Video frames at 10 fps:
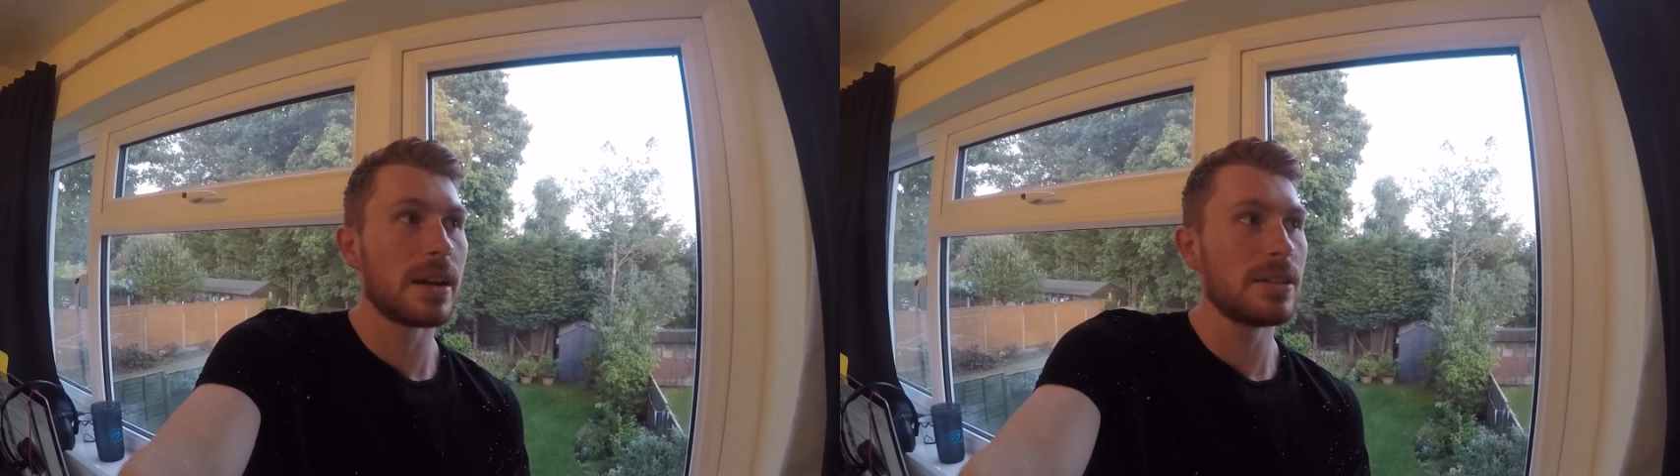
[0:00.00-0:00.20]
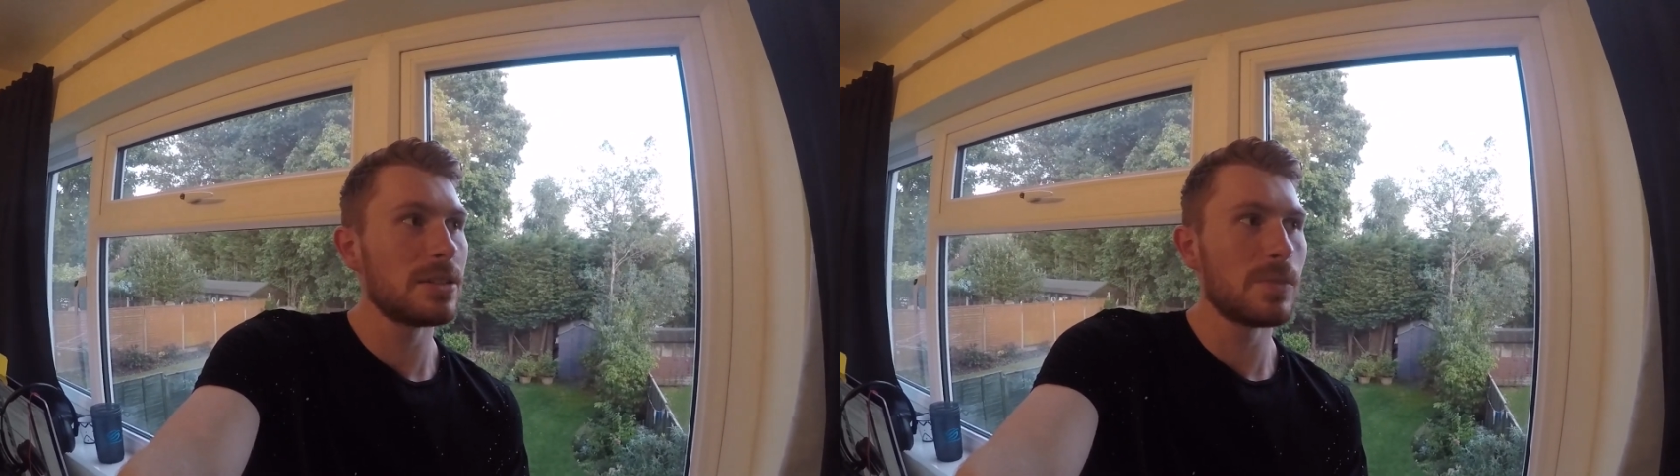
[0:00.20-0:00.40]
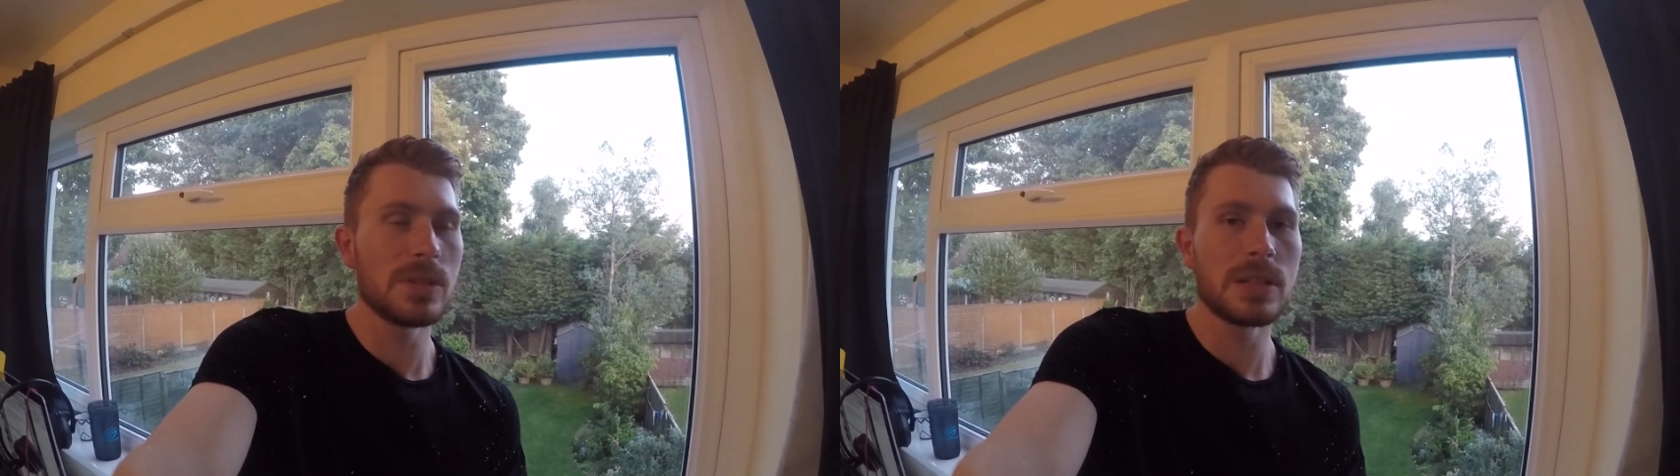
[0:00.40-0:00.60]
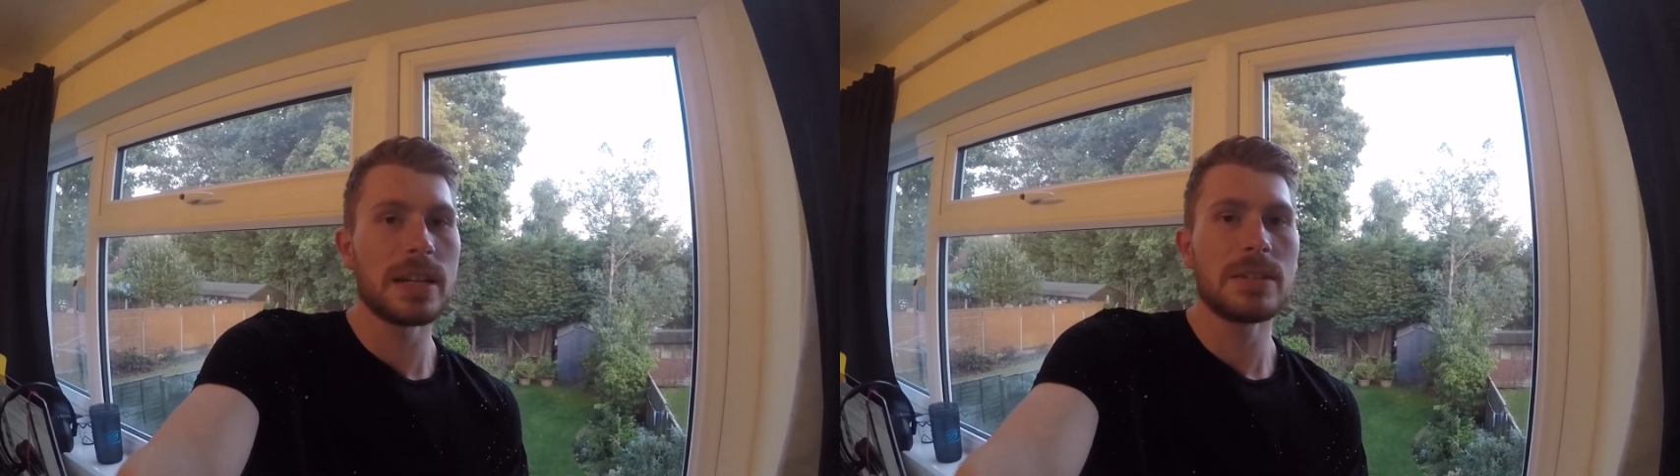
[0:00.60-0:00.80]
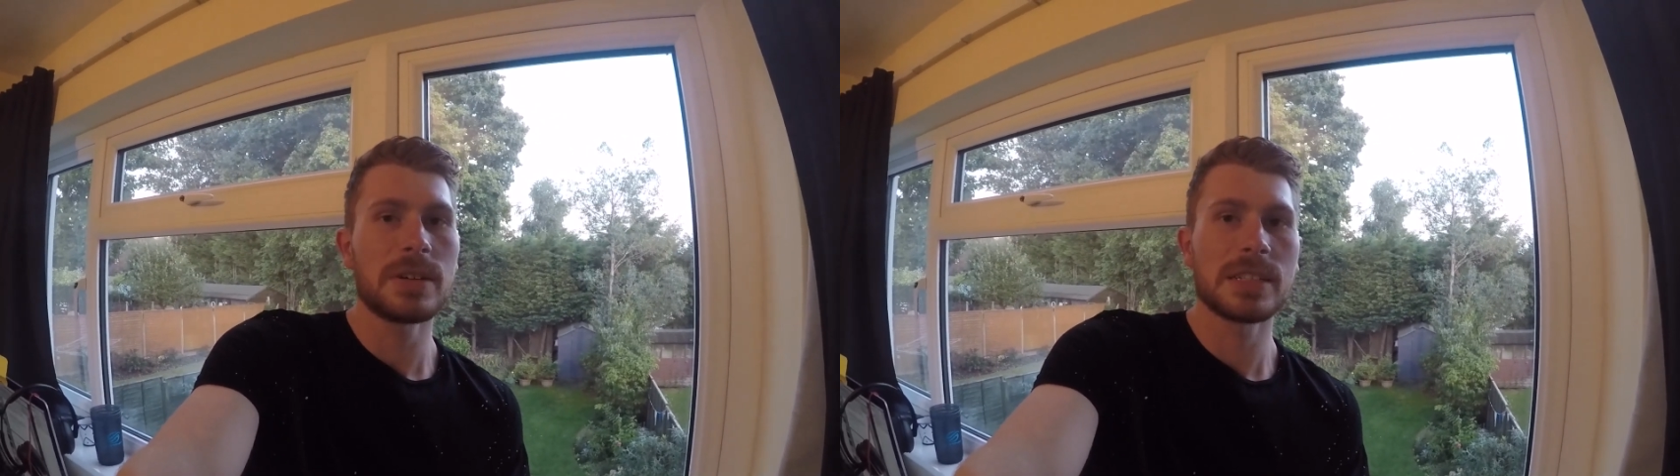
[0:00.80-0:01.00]
I just wasn't
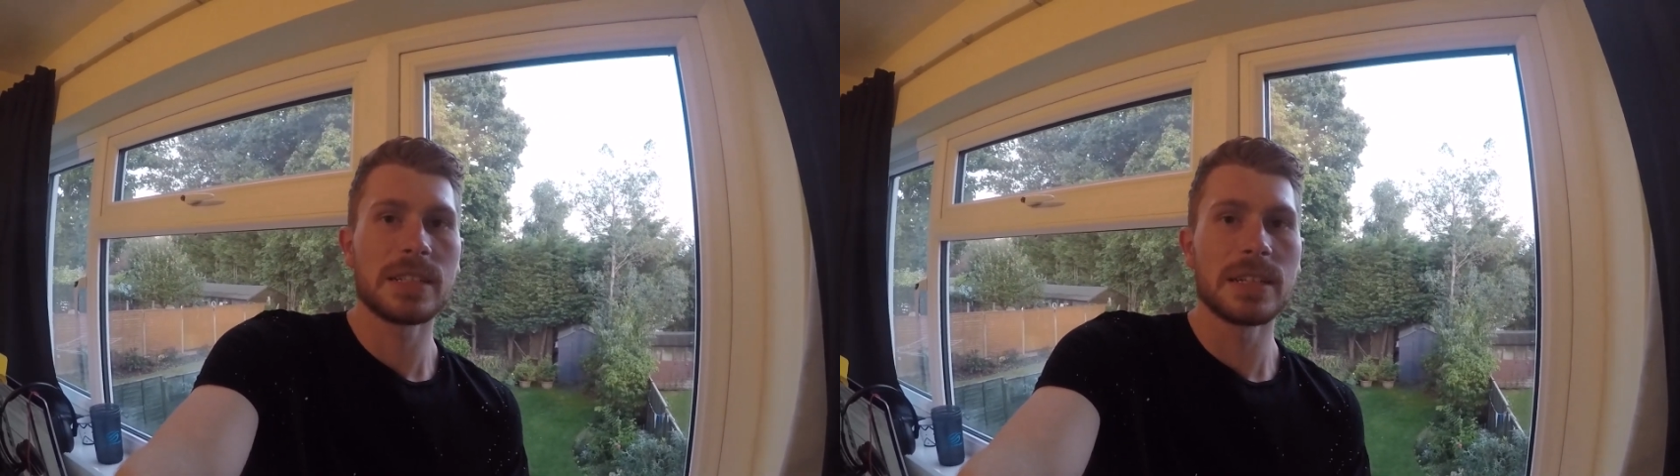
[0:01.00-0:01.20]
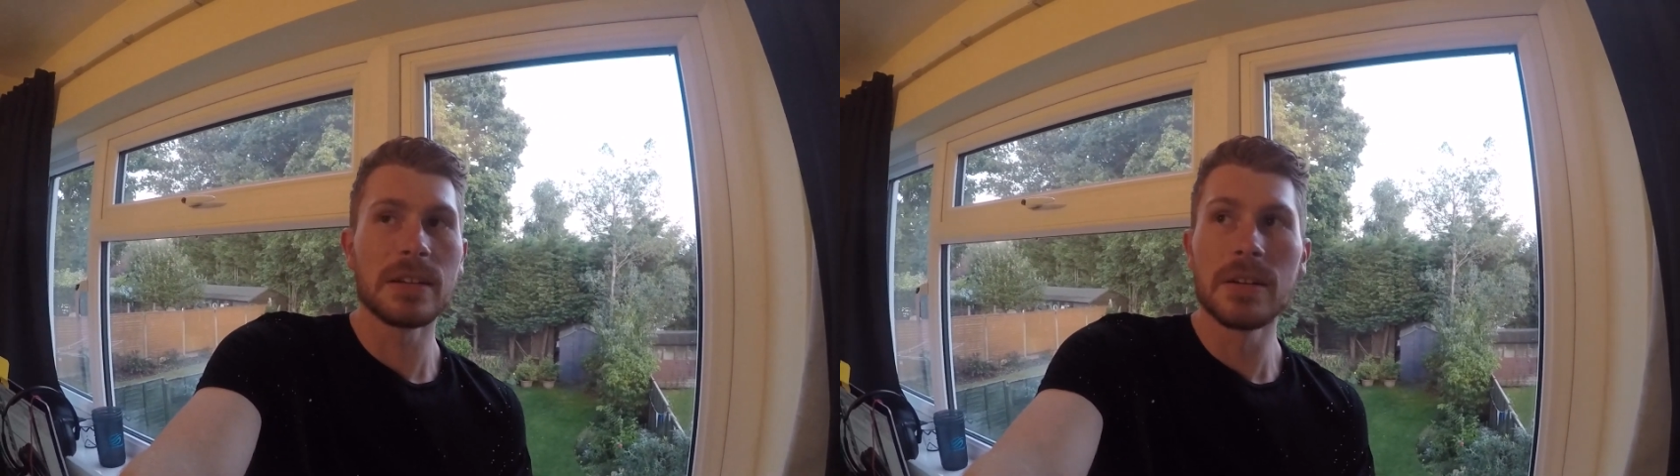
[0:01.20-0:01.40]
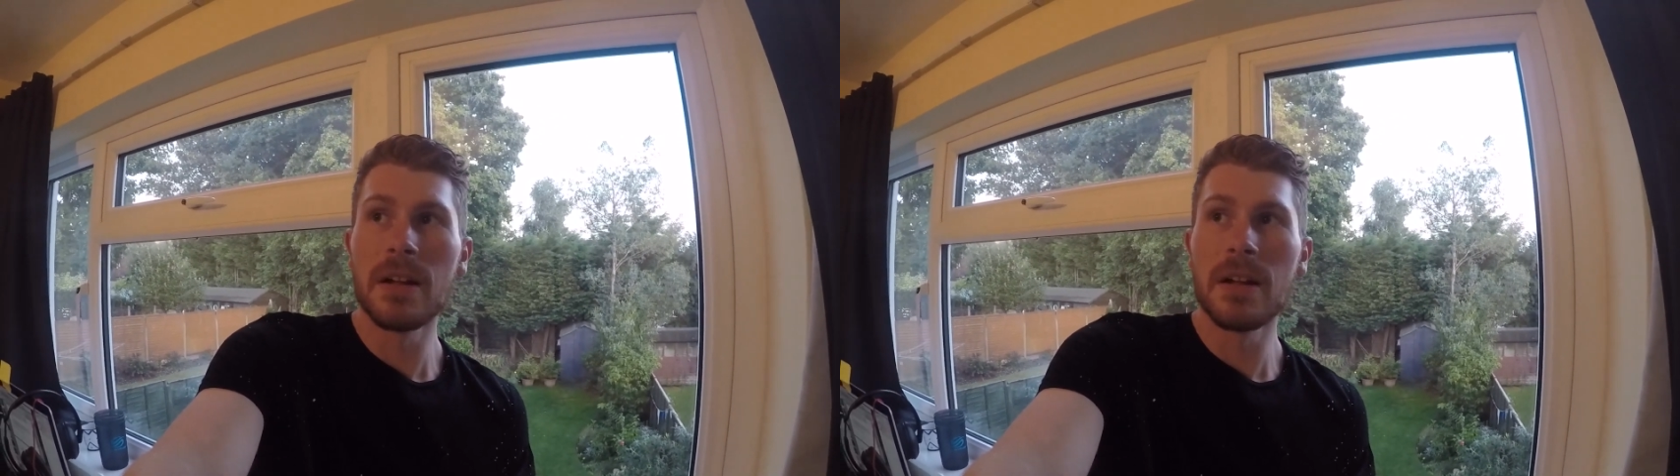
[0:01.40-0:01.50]
interested.